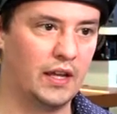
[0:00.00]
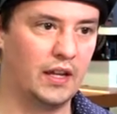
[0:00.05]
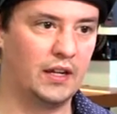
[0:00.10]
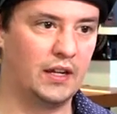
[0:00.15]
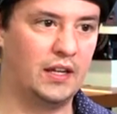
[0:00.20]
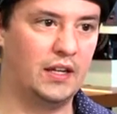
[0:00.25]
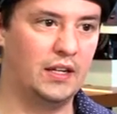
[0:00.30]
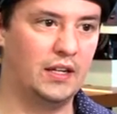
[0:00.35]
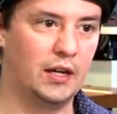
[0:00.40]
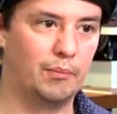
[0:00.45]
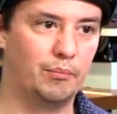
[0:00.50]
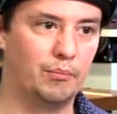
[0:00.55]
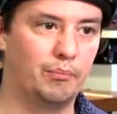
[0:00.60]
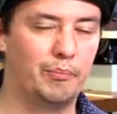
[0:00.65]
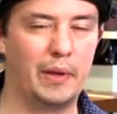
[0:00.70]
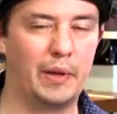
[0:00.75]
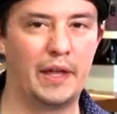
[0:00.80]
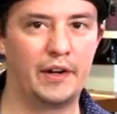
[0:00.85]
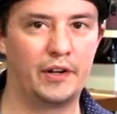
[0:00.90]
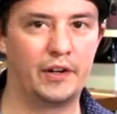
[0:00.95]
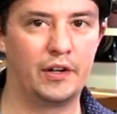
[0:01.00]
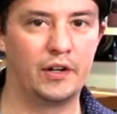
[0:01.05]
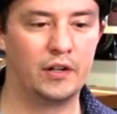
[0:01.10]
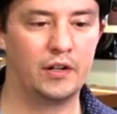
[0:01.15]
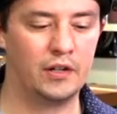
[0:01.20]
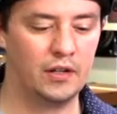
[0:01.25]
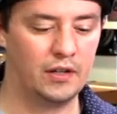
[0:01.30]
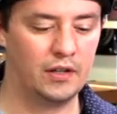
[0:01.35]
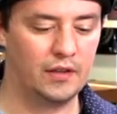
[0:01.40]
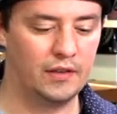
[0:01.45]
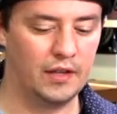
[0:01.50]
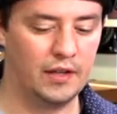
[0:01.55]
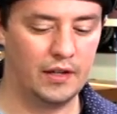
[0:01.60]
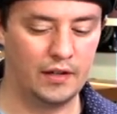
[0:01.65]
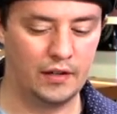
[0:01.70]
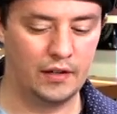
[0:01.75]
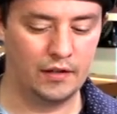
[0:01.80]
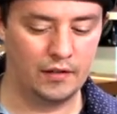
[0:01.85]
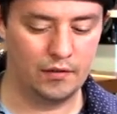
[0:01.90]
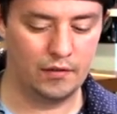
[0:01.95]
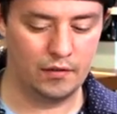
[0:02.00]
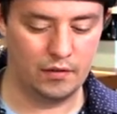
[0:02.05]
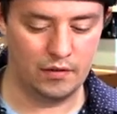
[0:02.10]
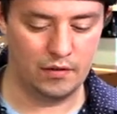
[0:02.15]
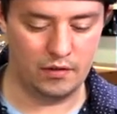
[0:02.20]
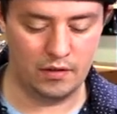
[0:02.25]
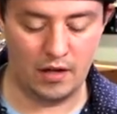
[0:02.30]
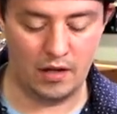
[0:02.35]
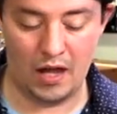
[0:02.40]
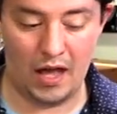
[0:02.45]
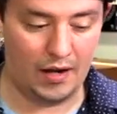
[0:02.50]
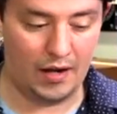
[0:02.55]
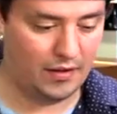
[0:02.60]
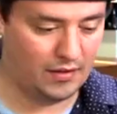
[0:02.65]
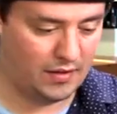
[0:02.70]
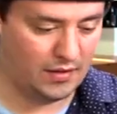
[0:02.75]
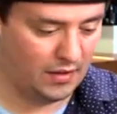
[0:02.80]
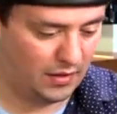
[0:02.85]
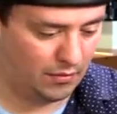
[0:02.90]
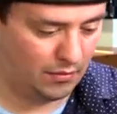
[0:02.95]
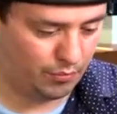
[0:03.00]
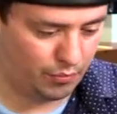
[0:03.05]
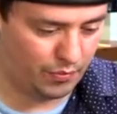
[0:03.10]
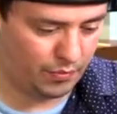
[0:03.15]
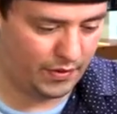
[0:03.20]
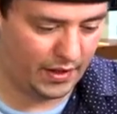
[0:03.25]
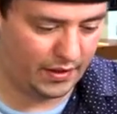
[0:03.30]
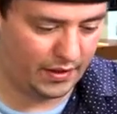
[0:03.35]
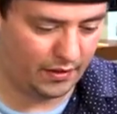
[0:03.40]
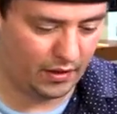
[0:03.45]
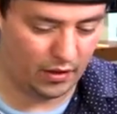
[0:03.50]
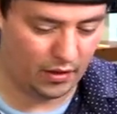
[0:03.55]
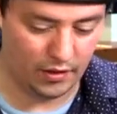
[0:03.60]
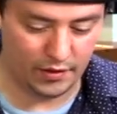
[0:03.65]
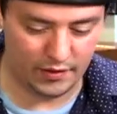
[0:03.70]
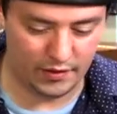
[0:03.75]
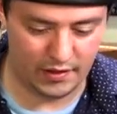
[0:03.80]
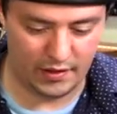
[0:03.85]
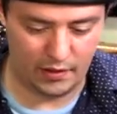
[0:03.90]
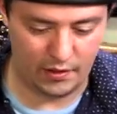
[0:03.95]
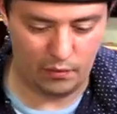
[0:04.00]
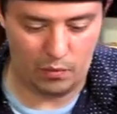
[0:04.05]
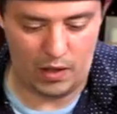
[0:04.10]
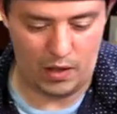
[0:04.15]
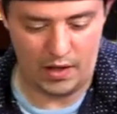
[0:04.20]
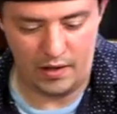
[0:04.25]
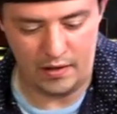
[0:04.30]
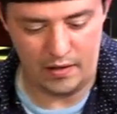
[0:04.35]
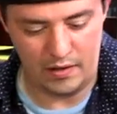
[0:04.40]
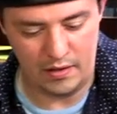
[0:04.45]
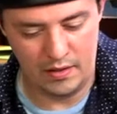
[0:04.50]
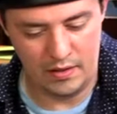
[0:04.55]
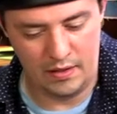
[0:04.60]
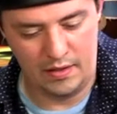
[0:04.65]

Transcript: and heat up better than not tinned, than untinned wire.